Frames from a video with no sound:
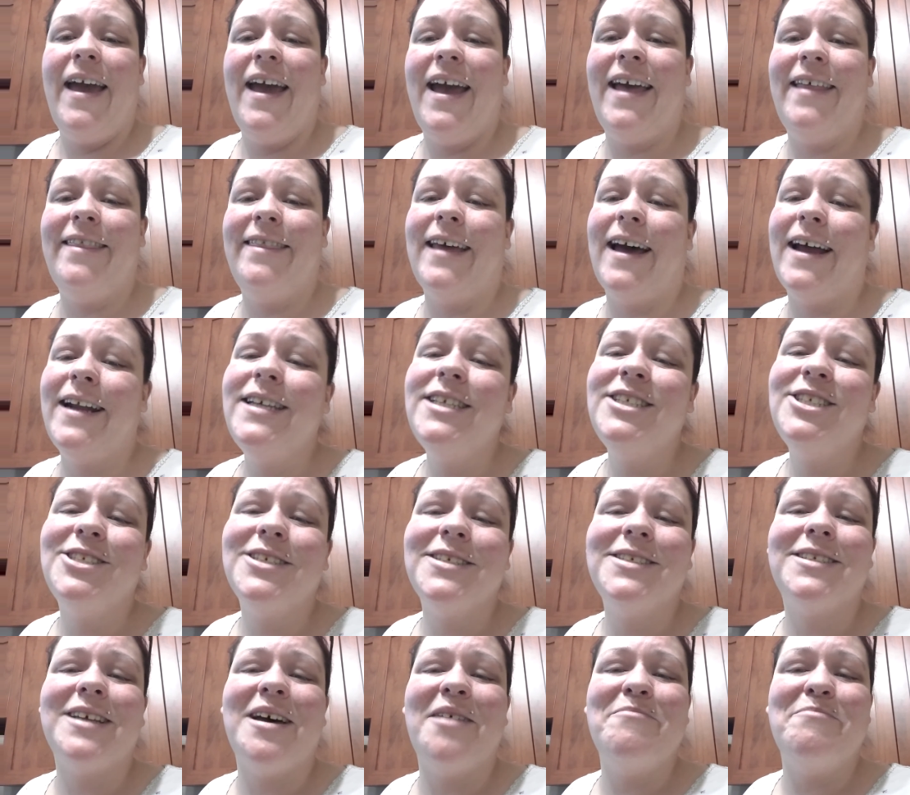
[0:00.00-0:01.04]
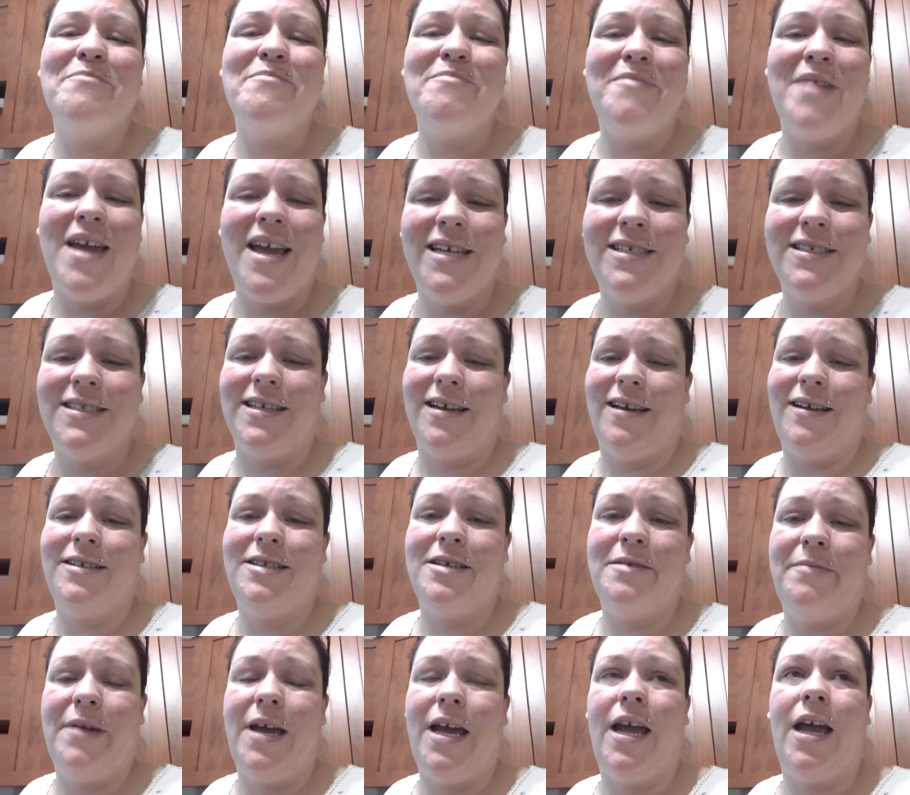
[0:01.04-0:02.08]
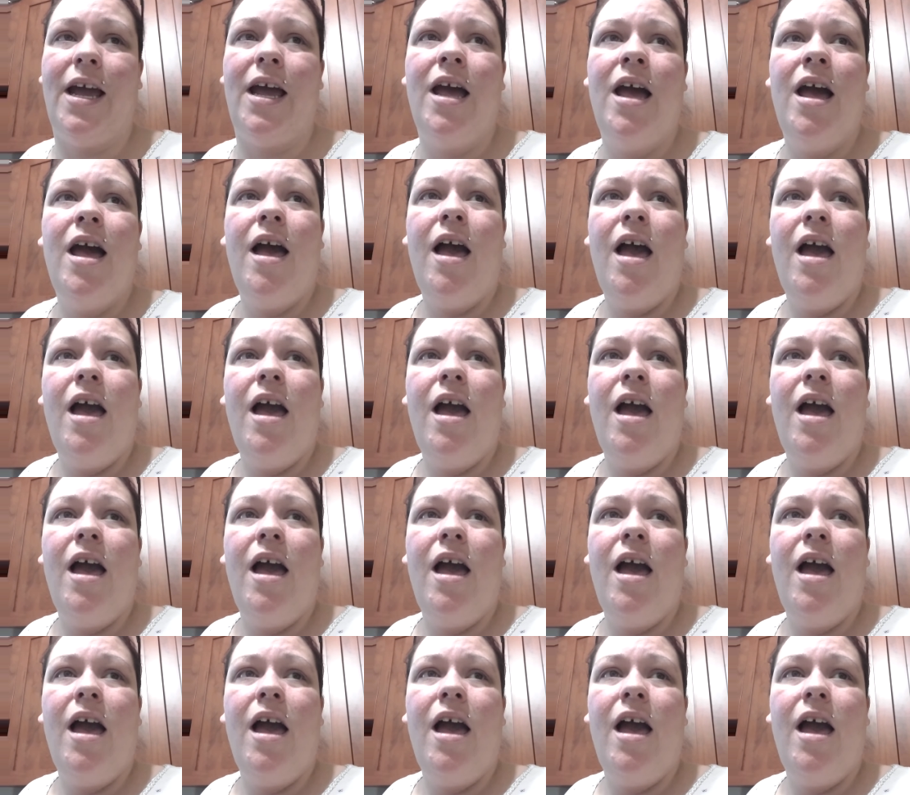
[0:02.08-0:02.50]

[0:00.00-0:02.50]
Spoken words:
And that is just amazing to me.